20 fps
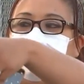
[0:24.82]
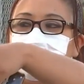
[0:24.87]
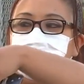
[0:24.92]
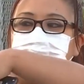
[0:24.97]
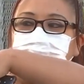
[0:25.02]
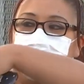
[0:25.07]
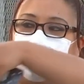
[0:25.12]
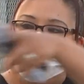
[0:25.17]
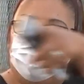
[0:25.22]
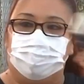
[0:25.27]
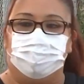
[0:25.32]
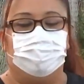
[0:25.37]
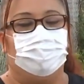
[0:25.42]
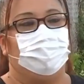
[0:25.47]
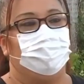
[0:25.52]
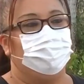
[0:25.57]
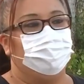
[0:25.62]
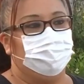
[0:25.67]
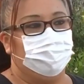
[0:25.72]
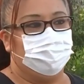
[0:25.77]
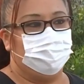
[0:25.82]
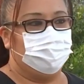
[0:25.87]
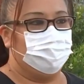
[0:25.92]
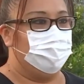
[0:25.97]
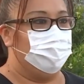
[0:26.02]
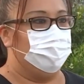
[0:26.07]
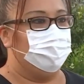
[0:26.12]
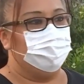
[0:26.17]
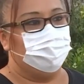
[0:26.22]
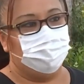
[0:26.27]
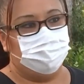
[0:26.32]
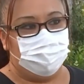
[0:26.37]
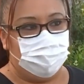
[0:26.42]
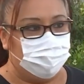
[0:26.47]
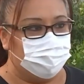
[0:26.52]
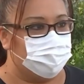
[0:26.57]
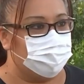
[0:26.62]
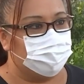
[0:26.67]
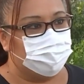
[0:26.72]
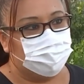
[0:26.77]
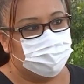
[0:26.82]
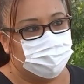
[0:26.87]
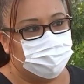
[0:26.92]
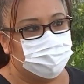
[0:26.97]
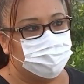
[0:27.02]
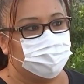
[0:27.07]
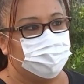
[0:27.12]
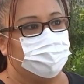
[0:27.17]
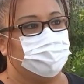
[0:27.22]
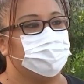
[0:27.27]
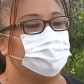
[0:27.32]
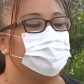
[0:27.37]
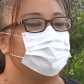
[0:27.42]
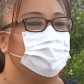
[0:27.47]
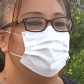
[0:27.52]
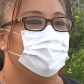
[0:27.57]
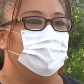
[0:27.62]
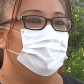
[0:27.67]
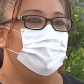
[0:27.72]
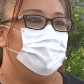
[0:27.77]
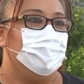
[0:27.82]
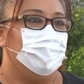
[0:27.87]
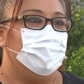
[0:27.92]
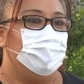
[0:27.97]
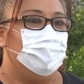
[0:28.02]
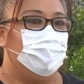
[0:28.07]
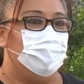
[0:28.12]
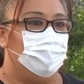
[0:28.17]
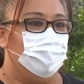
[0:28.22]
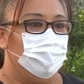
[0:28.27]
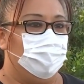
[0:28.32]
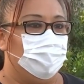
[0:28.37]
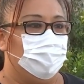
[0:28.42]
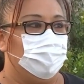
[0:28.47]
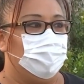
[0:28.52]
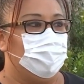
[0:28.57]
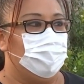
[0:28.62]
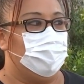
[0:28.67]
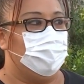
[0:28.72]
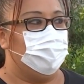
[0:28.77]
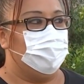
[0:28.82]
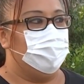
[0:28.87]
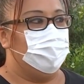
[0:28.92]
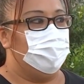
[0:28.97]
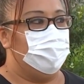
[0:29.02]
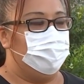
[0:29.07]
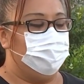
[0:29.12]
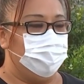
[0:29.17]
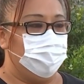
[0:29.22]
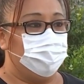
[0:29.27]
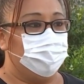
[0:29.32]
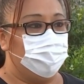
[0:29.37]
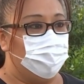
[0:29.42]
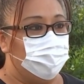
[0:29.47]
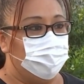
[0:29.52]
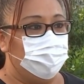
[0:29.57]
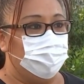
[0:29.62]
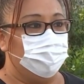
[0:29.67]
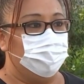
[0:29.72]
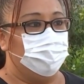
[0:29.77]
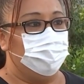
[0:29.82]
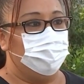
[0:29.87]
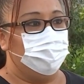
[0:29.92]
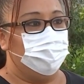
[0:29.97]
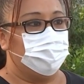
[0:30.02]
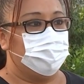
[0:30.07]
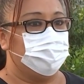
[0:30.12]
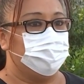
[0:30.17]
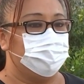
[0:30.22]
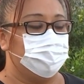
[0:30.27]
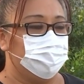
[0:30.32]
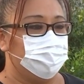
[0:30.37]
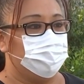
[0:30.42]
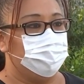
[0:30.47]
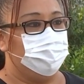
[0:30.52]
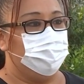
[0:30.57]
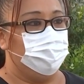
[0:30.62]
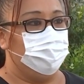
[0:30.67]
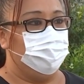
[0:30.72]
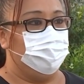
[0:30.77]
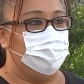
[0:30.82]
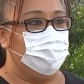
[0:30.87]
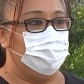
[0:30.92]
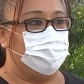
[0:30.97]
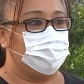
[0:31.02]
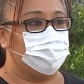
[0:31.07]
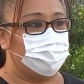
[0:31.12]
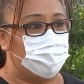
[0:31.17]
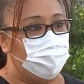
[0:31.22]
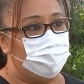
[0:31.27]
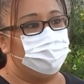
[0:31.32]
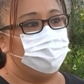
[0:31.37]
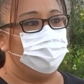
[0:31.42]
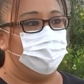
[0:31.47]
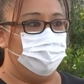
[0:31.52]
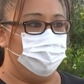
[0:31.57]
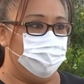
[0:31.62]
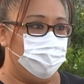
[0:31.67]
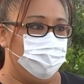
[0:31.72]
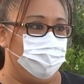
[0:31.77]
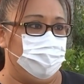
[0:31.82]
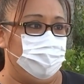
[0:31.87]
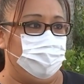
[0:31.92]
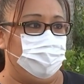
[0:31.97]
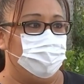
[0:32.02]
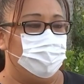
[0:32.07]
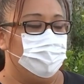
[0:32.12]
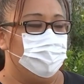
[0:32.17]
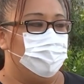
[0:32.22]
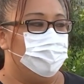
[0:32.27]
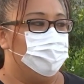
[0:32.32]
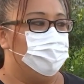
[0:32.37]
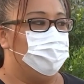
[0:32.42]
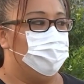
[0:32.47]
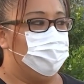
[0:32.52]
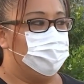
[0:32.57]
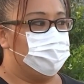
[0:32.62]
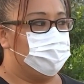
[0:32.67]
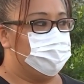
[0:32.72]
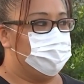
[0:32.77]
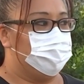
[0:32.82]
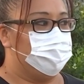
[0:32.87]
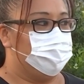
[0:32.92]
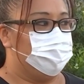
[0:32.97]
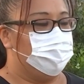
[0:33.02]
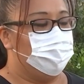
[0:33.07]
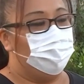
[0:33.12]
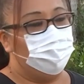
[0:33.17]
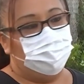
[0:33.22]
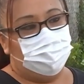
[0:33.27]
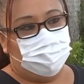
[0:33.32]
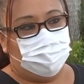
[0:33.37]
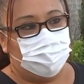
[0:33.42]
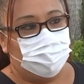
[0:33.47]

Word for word: the parking lot saying goodbye to the teachers. And at 11:30, there were supposed to be the drive-through parade. Mom Sochil Aguilar